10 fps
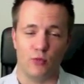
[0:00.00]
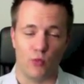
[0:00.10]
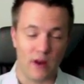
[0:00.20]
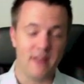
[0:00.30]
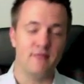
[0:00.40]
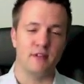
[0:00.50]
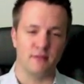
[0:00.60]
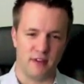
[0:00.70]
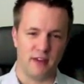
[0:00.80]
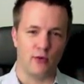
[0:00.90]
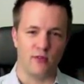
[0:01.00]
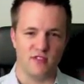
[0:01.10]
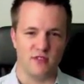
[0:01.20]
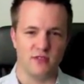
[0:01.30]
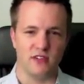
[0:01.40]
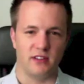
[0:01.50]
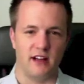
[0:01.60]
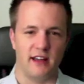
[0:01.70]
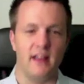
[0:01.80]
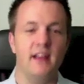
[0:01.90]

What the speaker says: raving fan reviews online,